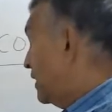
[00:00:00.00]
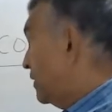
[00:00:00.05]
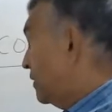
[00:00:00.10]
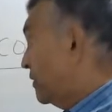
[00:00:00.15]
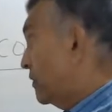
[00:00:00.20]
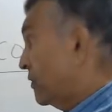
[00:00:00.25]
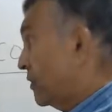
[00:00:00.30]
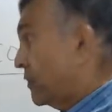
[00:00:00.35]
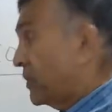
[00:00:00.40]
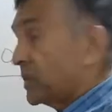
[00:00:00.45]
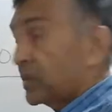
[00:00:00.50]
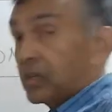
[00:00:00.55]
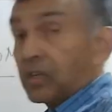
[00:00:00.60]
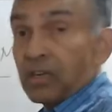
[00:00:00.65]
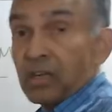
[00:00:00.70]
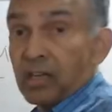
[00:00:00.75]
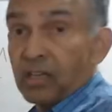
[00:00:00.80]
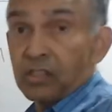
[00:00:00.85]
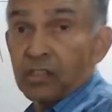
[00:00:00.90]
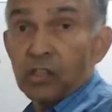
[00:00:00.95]
revision
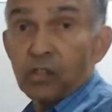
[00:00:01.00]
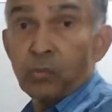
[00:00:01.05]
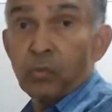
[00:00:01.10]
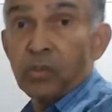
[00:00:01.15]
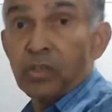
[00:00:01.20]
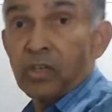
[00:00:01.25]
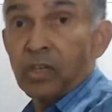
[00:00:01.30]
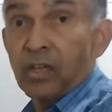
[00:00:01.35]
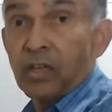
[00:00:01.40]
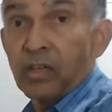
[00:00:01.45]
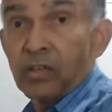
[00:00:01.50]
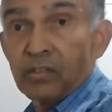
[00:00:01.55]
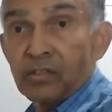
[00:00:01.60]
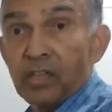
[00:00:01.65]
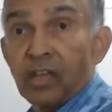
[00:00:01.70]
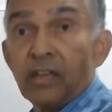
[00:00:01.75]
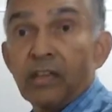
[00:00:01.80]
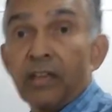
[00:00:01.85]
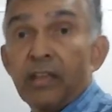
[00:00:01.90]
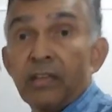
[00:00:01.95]
classes, which are
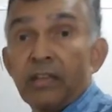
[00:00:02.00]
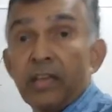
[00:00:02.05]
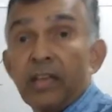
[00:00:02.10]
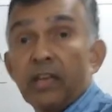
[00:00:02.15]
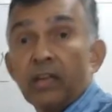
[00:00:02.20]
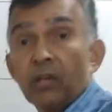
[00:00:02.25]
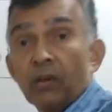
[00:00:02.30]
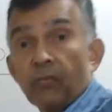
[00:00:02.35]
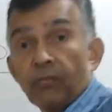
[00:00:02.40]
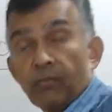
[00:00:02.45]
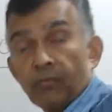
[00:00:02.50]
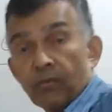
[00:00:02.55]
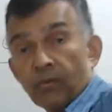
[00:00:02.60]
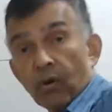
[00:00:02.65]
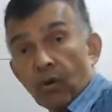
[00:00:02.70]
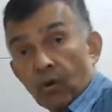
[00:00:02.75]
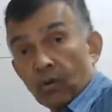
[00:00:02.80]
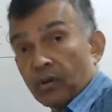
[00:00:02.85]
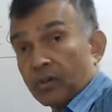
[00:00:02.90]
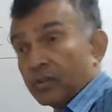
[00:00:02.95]
starting at the end of
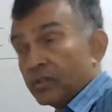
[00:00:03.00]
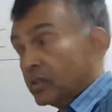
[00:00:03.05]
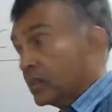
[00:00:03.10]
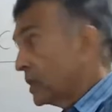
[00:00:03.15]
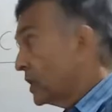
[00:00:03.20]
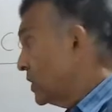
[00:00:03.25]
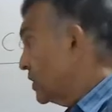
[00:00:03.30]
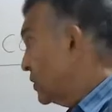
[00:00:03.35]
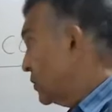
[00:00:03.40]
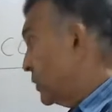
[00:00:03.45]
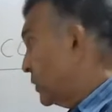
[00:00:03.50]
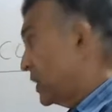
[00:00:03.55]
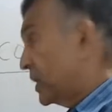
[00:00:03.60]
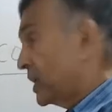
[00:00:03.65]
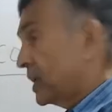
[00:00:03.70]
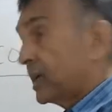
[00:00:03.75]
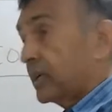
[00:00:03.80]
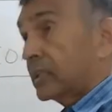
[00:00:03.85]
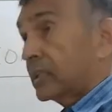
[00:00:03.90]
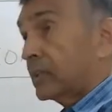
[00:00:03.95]
August,
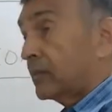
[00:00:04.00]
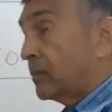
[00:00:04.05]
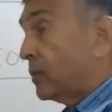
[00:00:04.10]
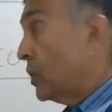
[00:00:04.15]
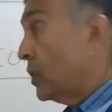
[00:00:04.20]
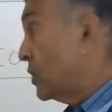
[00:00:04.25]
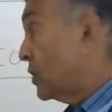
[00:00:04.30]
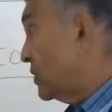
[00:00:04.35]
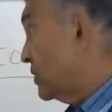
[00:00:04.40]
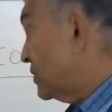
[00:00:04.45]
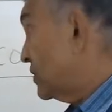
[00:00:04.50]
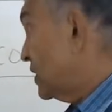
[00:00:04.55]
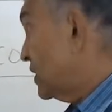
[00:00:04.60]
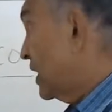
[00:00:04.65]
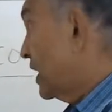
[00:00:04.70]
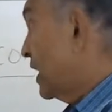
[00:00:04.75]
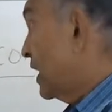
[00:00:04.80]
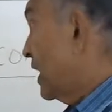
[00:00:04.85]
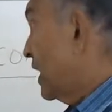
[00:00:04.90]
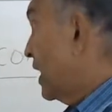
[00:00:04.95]
29th of August.
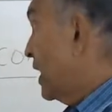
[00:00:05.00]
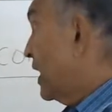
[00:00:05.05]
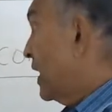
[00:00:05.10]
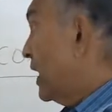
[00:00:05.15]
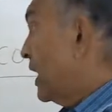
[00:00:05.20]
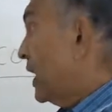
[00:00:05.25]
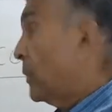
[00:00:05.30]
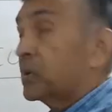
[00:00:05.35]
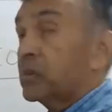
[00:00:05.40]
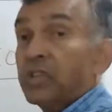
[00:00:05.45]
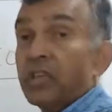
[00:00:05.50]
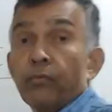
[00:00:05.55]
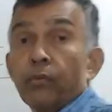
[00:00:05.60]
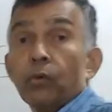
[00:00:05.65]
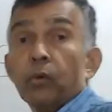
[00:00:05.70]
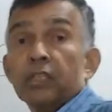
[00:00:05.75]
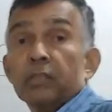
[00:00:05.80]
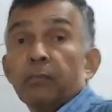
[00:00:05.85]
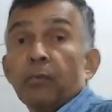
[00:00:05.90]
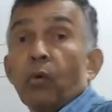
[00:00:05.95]
I want to say a few words
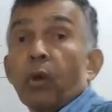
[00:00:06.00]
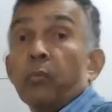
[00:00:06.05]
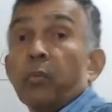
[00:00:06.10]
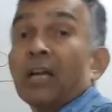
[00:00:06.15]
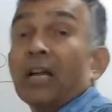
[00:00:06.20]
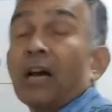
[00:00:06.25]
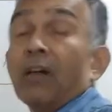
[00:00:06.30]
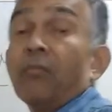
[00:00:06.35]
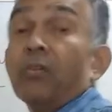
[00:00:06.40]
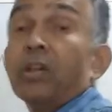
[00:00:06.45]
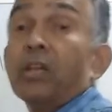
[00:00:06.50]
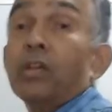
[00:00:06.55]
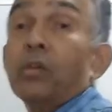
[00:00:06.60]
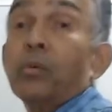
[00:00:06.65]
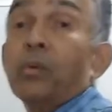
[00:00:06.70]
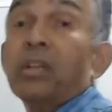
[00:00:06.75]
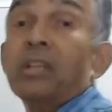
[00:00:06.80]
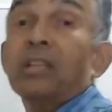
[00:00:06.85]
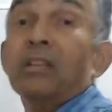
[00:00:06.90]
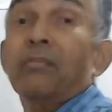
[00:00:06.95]
about what we're covering
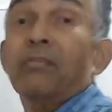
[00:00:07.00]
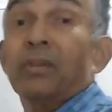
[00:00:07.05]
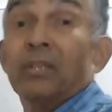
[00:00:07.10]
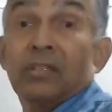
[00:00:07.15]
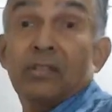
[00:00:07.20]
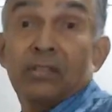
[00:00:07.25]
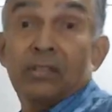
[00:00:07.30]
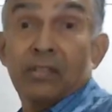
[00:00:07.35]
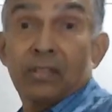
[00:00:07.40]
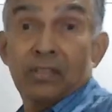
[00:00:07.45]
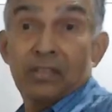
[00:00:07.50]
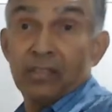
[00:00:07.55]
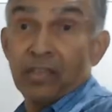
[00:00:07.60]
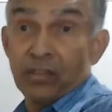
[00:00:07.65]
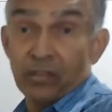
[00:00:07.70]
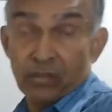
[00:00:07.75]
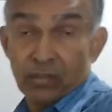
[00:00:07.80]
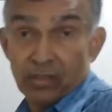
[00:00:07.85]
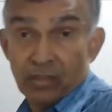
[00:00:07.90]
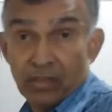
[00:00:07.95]
during the first
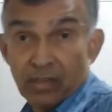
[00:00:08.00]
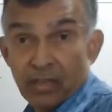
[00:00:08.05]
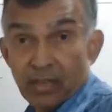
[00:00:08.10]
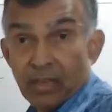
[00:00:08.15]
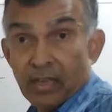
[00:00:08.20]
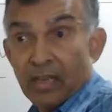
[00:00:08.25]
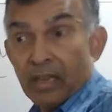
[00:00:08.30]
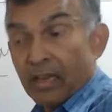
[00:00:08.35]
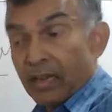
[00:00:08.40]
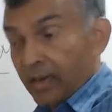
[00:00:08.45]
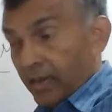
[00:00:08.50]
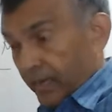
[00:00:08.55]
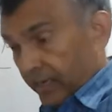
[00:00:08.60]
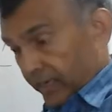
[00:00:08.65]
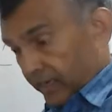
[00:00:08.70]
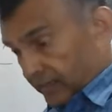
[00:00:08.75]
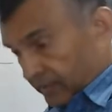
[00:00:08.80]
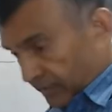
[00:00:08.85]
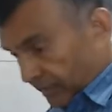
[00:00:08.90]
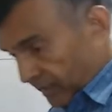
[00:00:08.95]
session. Like
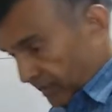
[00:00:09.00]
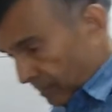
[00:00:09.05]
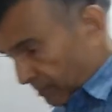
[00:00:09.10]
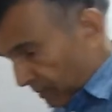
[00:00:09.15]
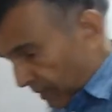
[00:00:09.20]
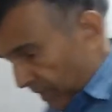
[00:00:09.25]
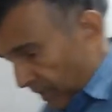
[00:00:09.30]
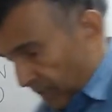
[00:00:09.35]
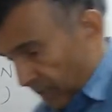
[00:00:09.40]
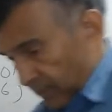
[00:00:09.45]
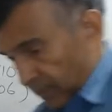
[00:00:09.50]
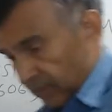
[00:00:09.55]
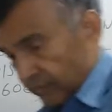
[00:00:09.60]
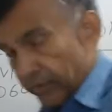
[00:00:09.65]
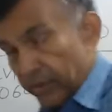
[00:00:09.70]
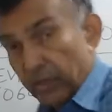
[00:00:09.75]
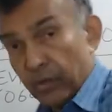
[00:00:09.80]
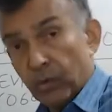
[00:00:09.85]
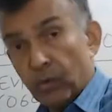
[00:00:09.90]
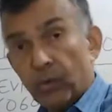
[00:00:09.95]
I said in my earlier
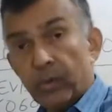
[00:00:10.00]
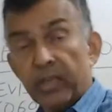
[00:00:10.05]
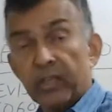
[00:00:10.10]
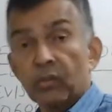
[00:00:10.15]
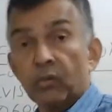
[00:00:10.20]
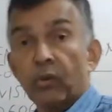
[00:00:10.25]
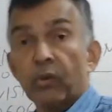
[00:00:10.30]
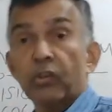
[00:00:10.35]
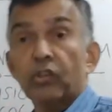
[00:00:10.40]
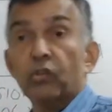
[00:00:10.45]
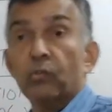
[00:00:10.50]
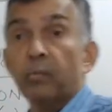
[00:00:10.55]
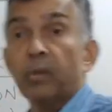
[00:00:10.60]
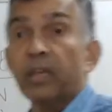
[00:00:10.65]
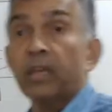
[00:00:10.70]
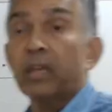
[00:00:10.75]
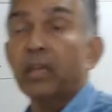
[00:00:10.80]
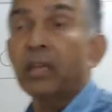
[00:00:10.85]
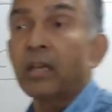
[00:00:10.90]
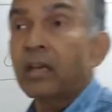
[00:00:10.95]
video, it's going to
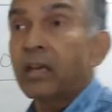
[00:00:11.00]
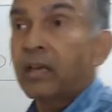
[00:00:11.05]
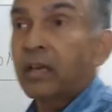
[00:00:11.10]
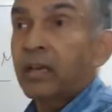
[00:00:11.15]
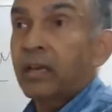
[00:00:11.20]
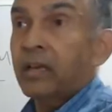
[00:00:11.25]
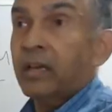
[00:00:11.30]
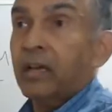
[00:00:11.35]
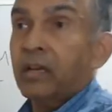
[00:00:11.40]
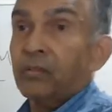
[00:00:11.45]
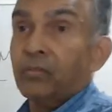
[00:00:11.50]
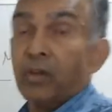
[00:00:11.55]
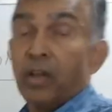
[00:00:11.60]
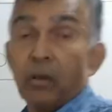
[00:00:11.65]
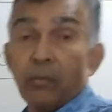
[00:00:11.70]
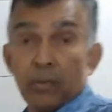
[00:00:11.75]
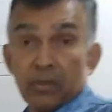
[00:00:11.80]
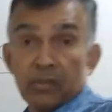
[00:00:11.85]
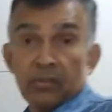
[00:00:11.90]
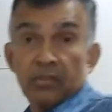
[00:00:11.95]
be 3
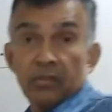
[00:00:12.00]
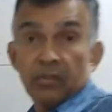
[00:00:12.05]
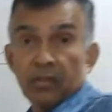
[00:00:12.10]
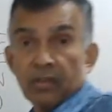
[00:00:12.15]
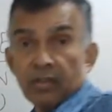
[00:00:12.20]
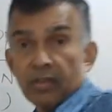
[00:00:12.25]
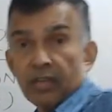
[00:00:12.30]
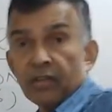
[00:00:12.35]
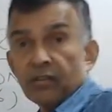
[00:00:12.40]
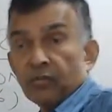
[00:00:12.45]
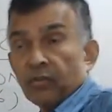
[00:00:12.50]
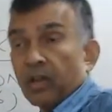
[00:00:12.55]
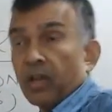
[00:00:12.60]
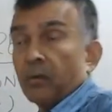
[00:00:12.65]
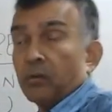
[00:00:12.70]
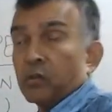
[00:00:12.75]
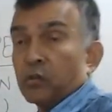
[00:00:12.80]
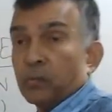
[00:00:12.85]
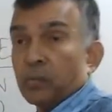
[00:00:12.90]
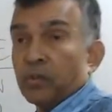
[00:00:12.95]
hours, 3
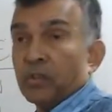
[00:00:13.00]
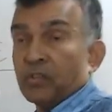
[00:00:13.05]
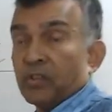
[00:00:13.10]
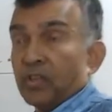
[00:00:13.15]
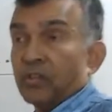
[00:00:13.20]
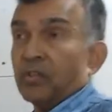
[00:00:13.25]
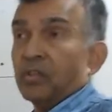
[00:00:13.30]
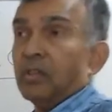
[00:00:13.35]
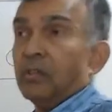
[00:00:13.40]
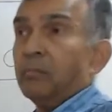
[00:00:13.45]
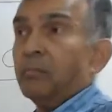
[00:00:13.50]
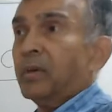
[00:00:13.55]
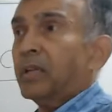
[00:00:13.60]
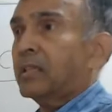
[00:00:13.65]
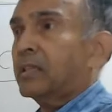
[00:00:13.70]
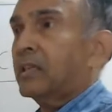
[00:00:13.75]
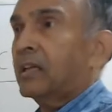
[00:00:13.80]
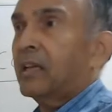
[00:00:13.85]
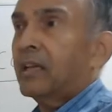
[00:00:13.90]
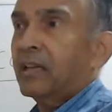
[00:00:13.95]
hours per session,
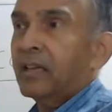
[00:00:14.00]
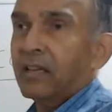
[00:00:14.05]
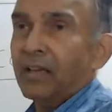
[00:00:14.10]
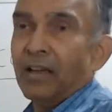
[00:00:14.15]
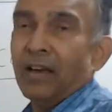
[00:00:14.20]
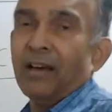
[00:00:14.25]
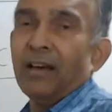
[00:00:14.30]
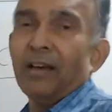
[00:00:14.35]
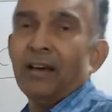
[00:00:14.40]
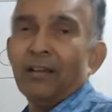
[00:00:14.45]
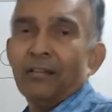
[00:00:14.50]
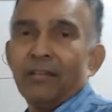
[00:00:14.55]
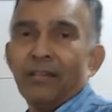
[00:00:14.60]
but I